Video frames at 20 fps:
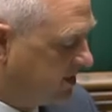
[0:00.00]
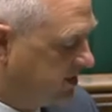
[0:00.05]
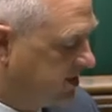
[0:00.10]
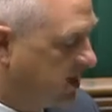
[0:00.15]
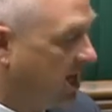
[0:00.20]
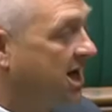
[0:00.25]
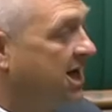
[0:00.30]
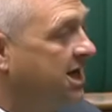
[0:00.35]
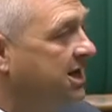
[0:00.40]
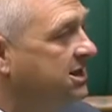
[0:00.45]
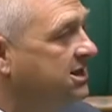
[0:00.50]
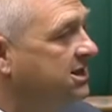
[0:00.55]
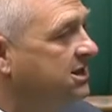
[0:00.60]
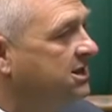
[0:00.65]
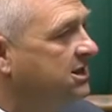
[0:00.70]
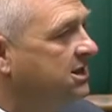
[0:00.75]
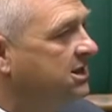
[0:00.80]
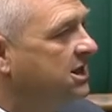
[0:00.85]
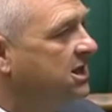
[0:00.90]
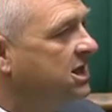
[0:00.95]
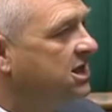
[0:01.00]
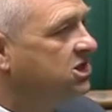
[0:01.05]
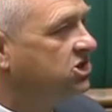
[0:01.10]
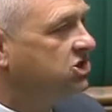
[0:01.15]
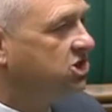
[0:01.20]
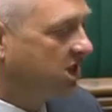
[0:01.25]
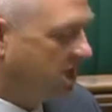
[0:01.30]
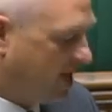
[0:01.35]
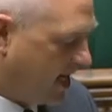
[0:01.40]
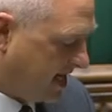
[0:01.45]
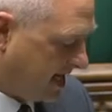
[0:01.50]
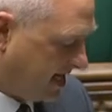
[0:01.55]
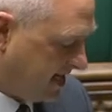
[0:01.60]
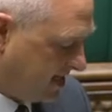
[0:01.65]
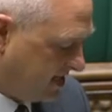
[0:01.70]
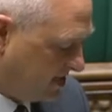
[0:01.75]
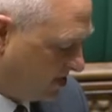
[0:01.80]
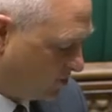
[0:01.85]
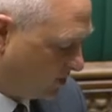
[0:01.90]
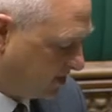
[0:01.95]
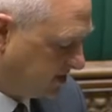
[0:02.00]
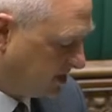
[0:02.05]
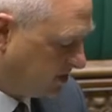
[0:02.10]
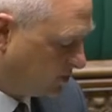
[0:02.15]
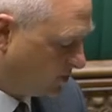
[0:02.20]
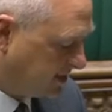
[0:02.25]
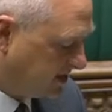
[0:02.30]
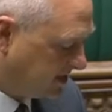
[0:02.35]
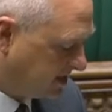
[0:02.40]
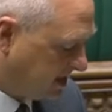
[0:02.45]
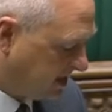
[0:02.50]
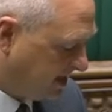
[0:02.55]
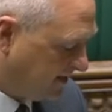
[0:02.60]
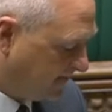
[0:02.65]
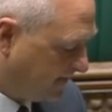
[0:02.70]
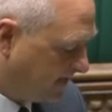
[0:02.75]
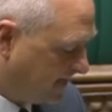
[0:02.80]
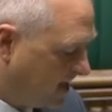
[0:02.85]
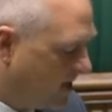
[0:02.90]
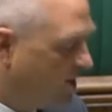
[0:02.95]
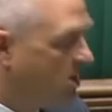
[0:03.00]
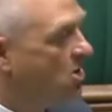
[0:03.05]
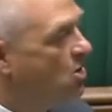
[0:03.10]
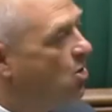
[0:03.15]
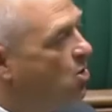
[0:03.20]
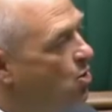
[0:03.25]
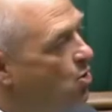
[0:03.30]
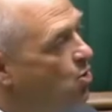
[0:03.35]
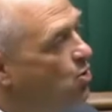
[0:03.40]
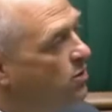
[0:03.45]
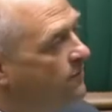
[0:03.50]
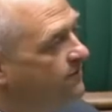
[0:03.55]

died in July 2020. All